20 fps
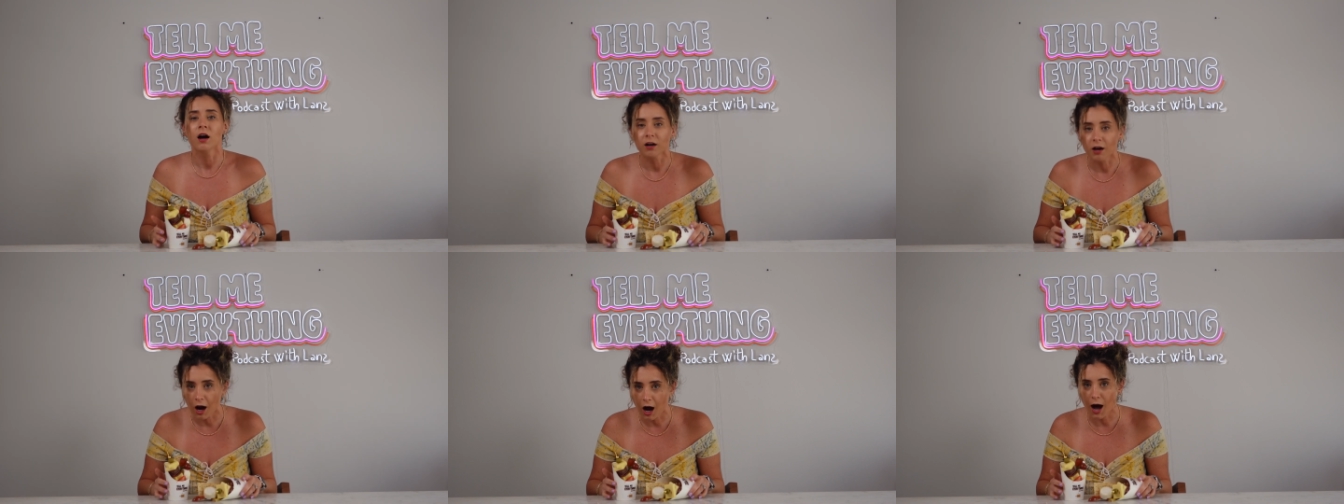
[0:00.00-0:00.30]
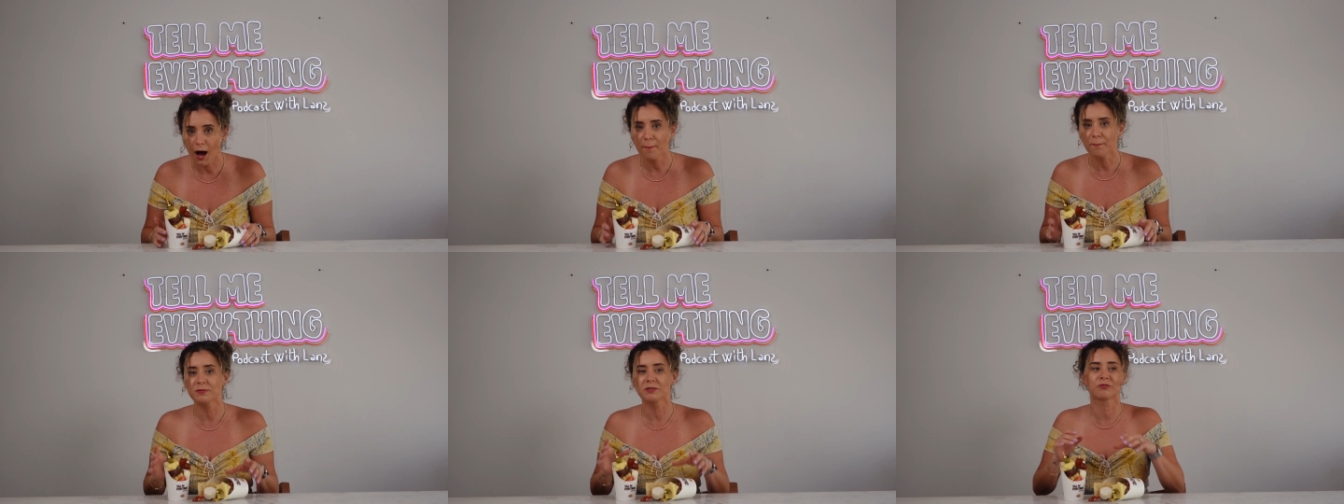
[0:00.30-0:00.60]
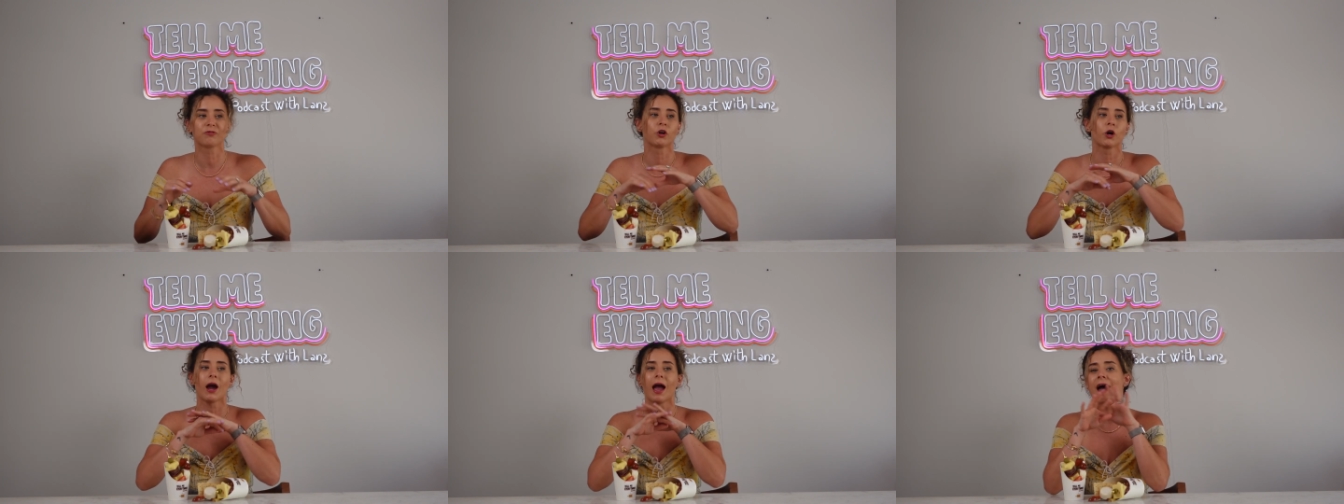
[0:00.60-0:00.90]
cups
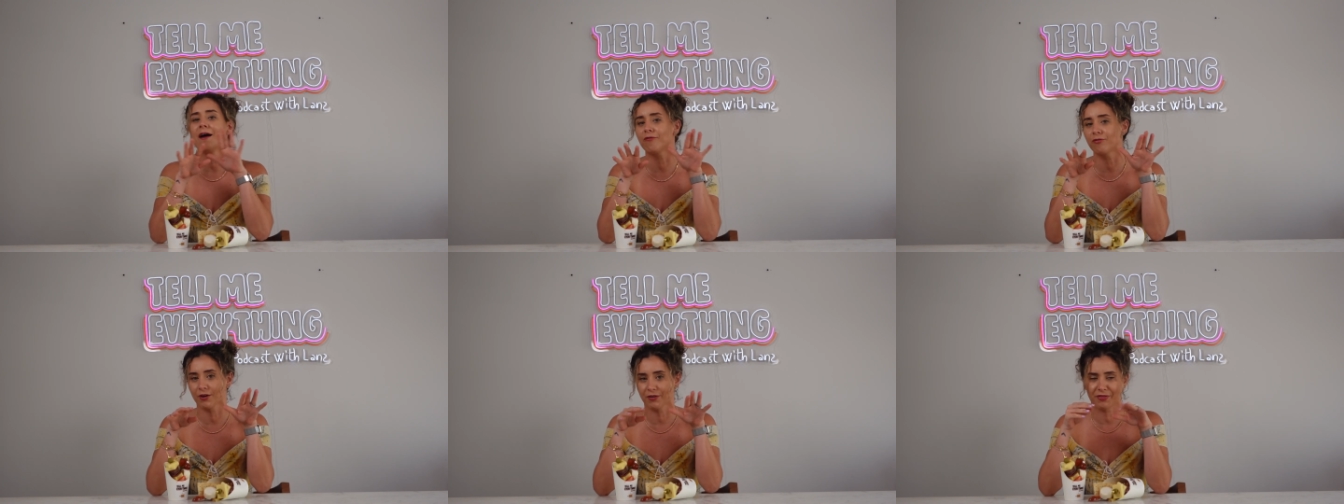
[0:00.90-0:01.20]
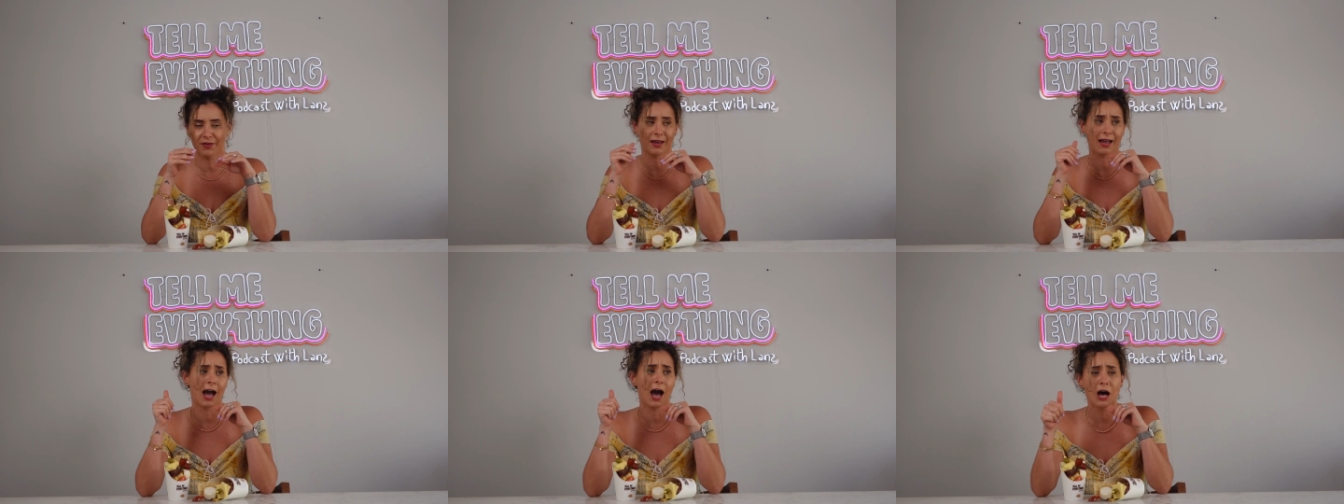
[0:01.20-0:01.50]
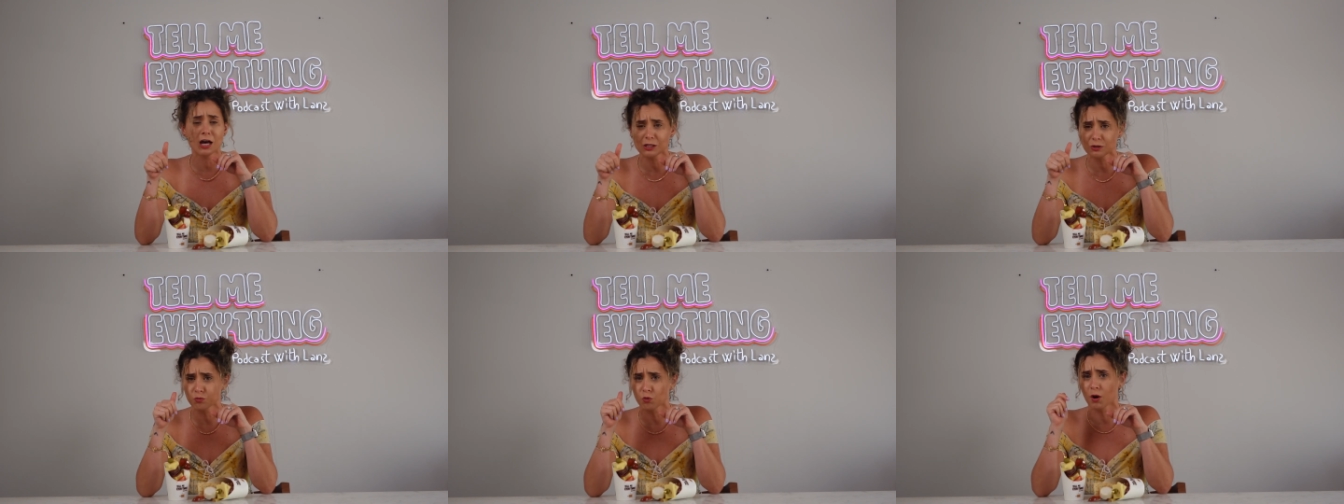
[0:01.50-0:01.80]
for everything,
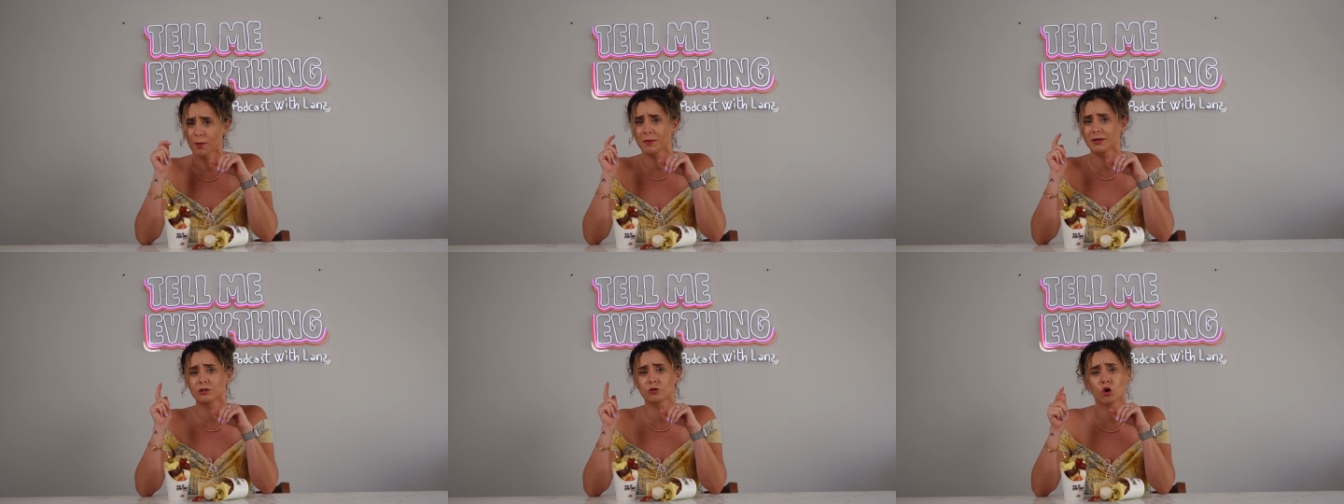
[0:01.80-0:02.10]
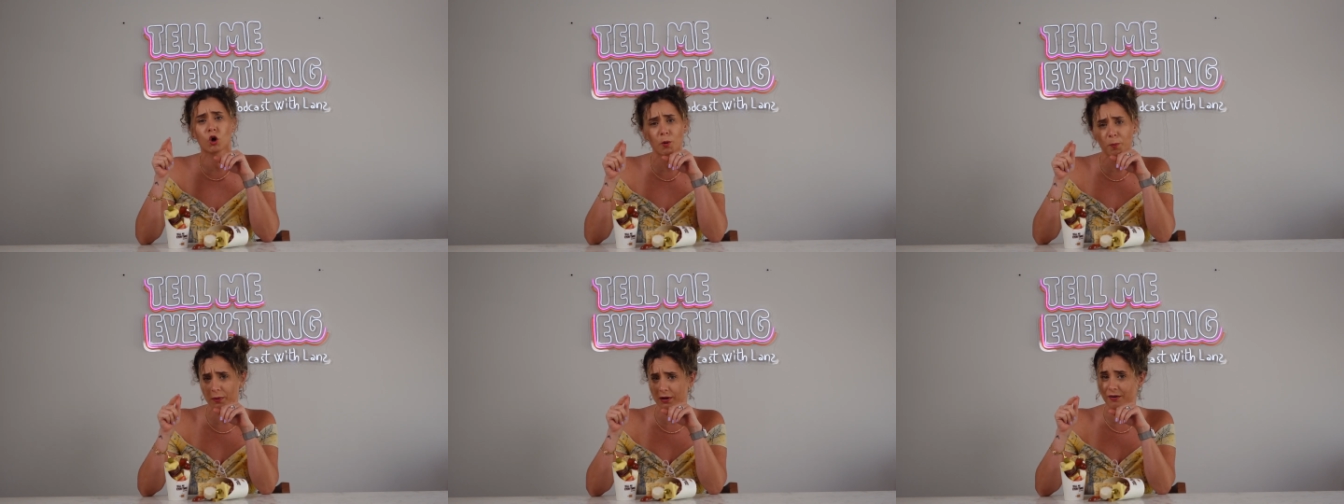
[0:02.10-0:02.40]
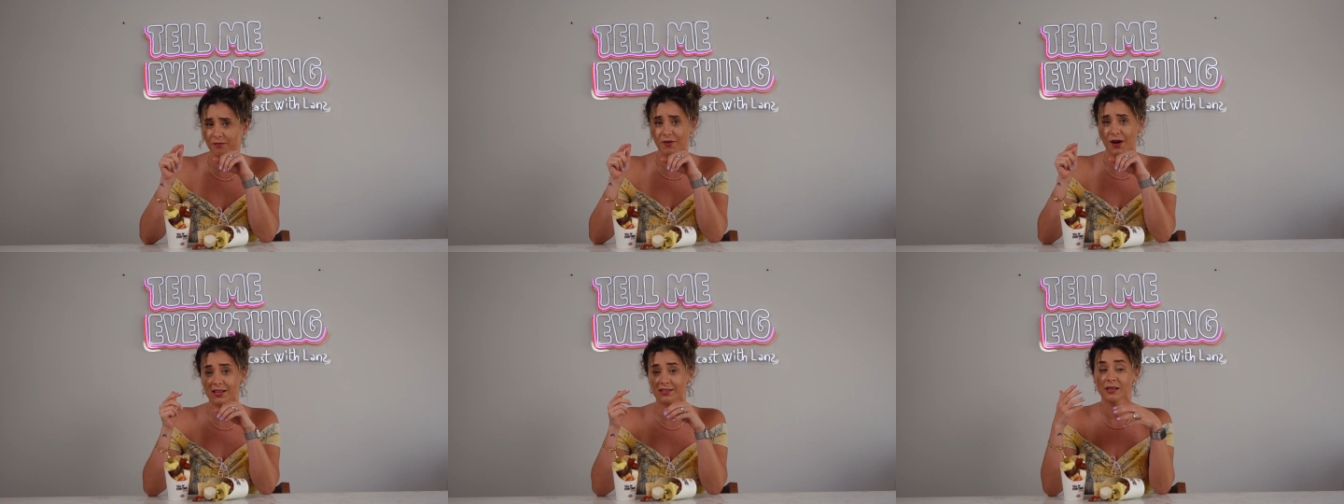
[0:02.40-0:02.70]
housewarmings, corporate
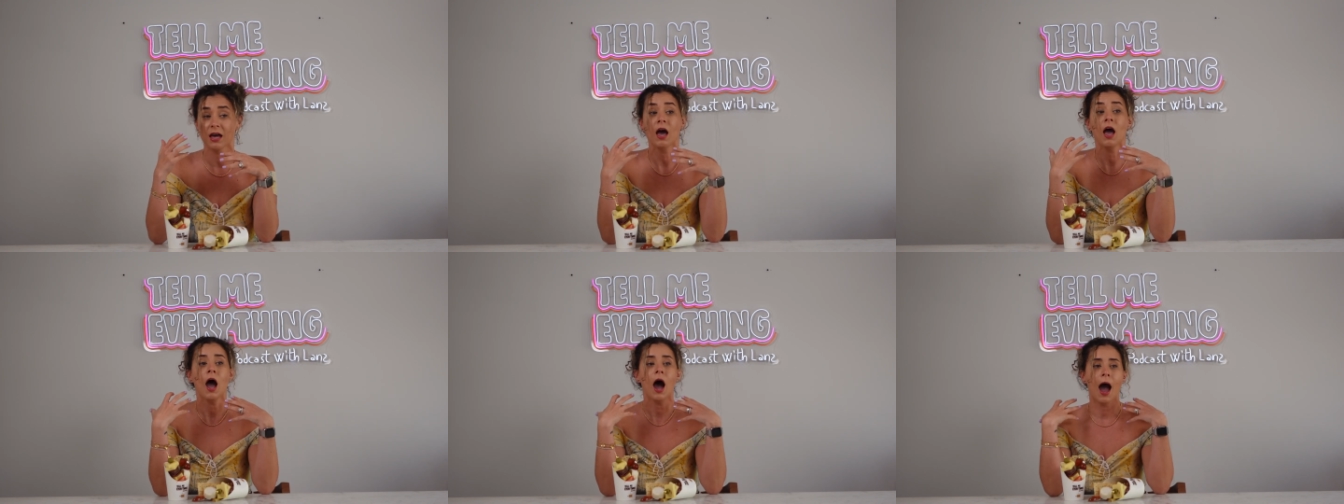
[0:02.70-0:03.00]
events.